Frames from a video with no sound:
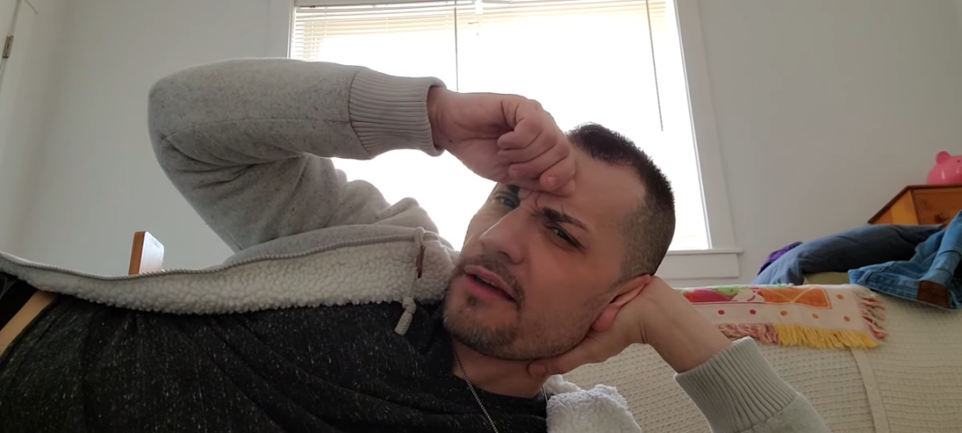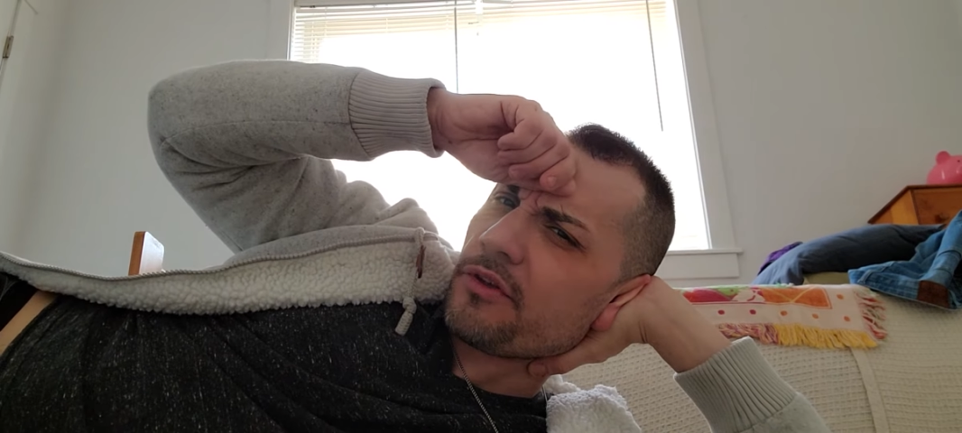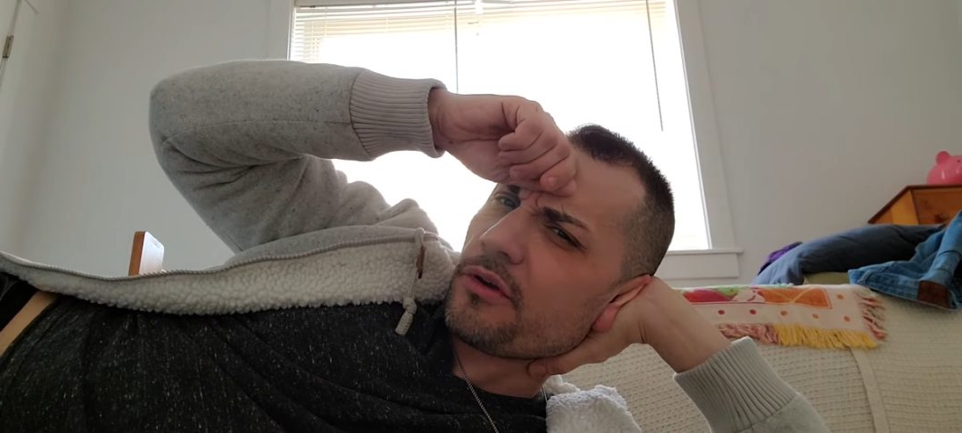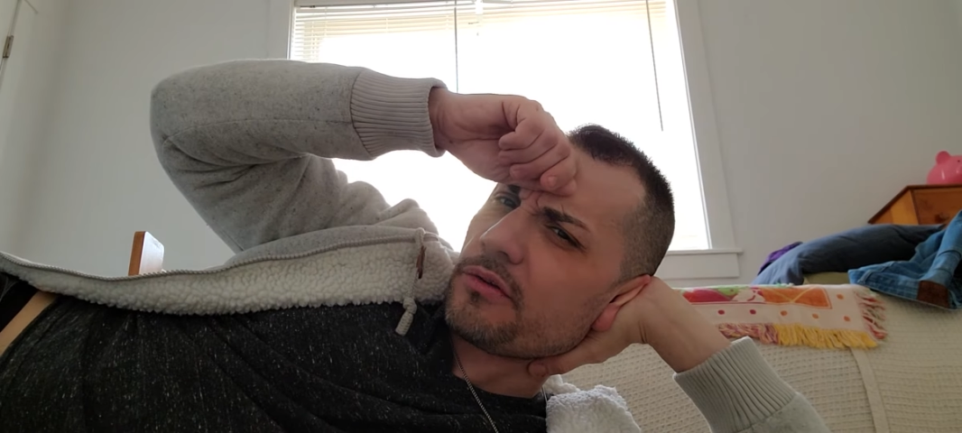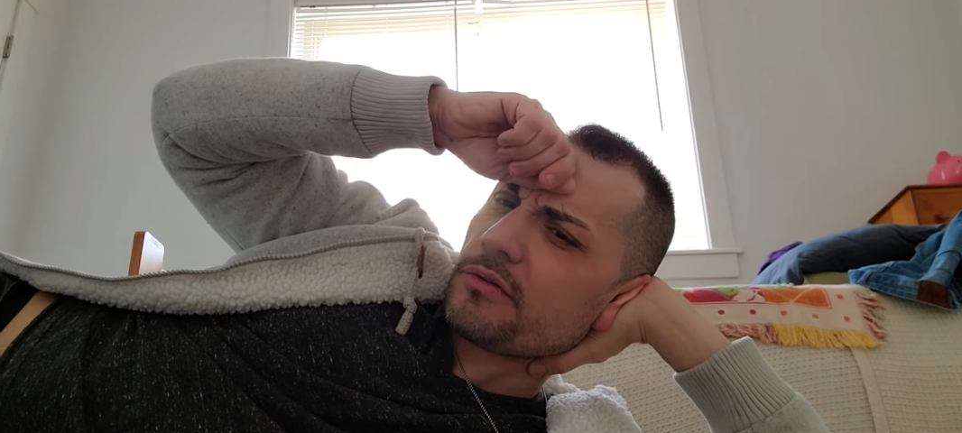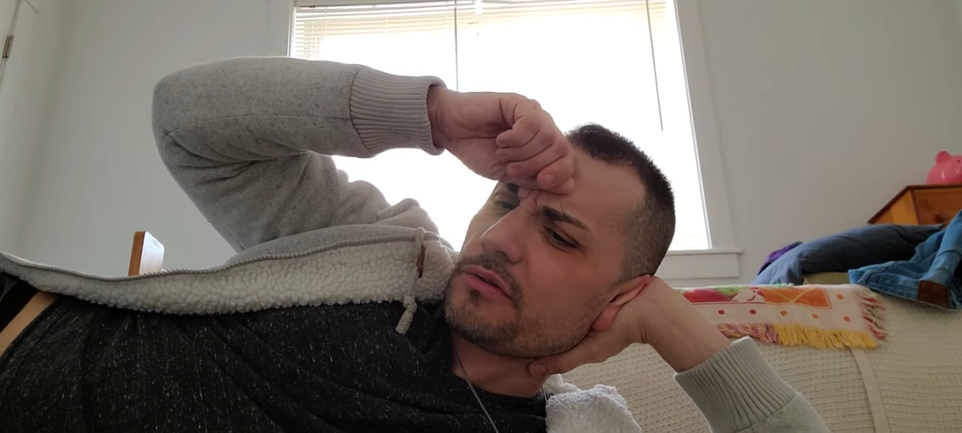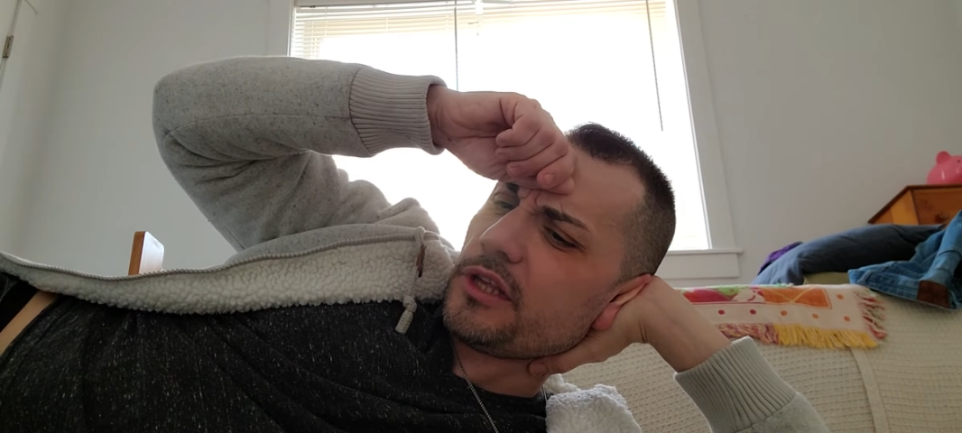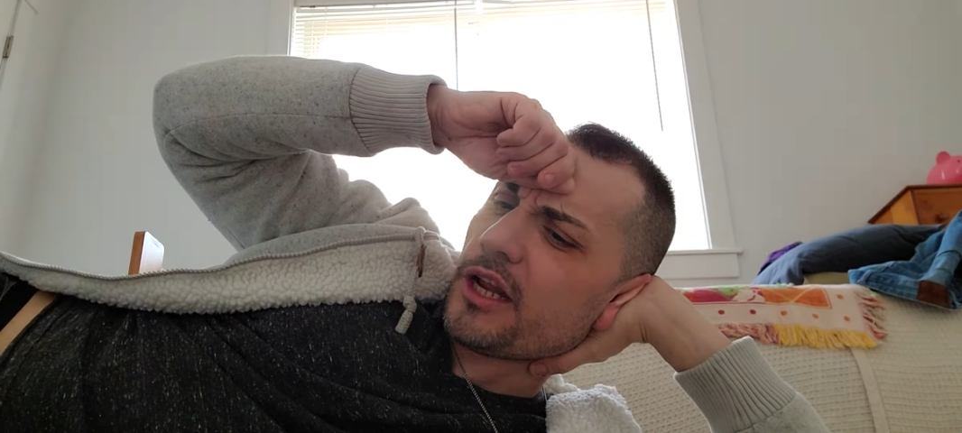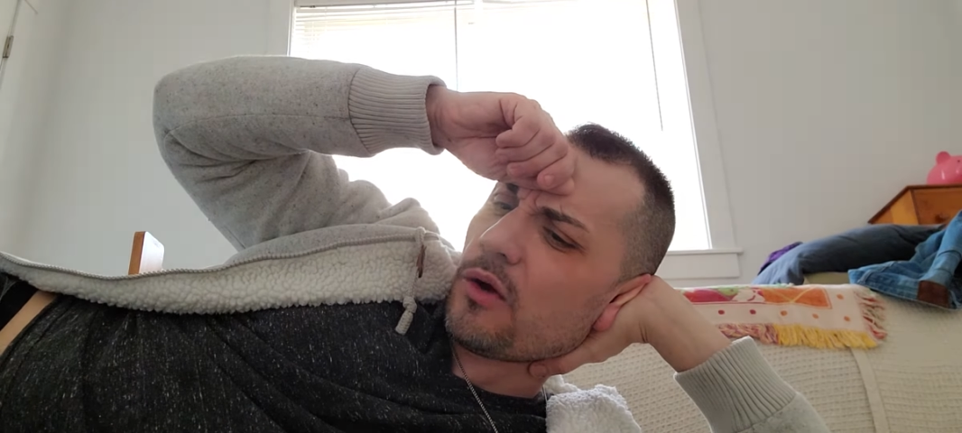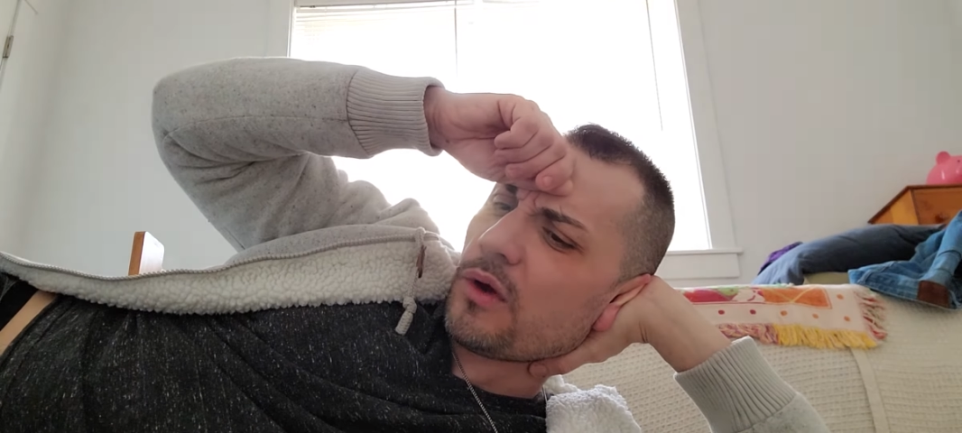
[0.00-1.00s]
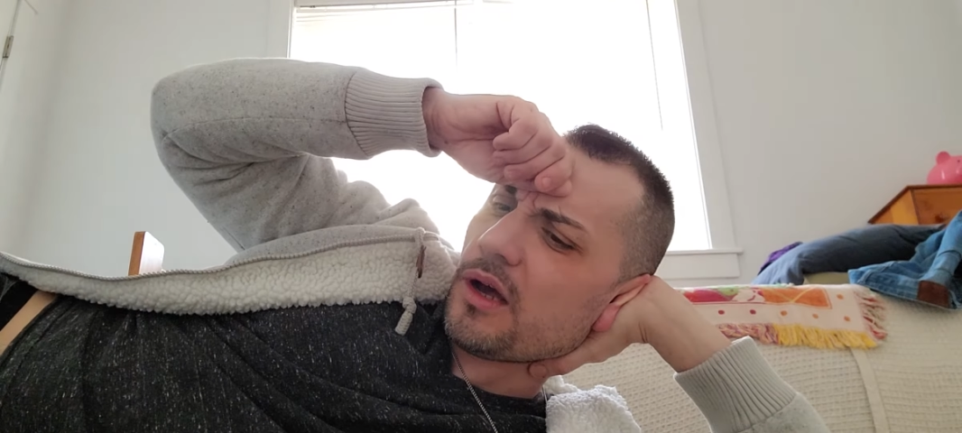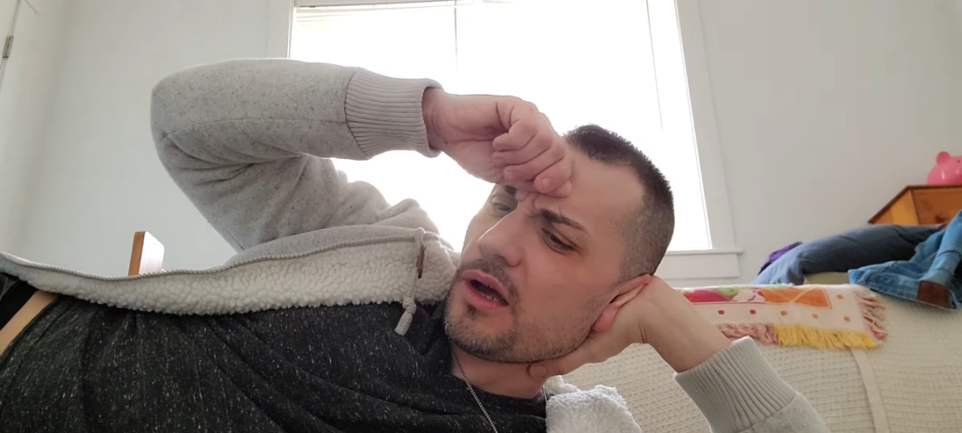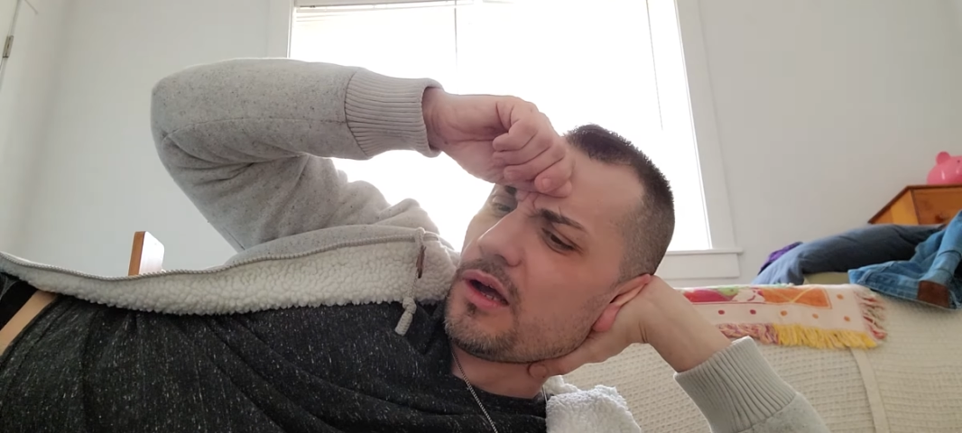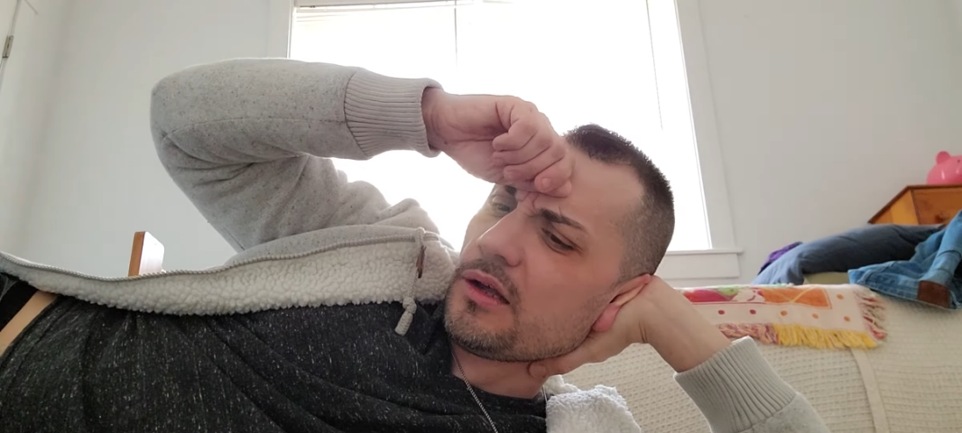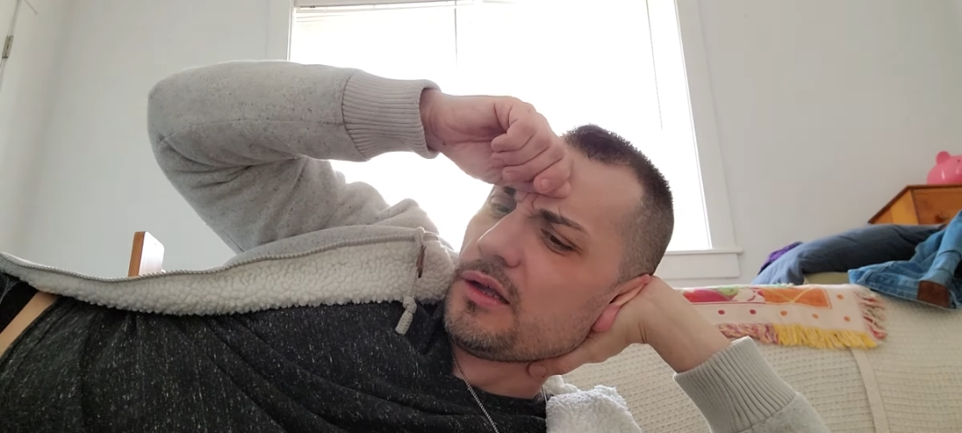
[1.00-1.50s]
I have the, you
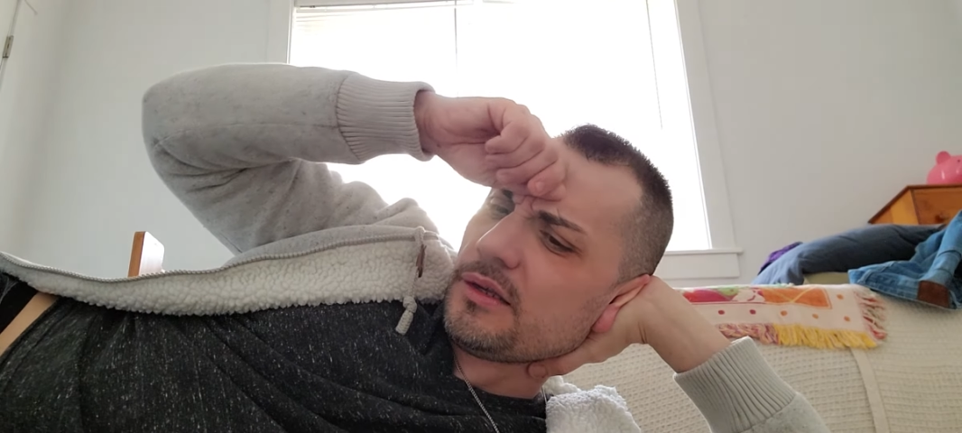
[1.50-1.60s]
know,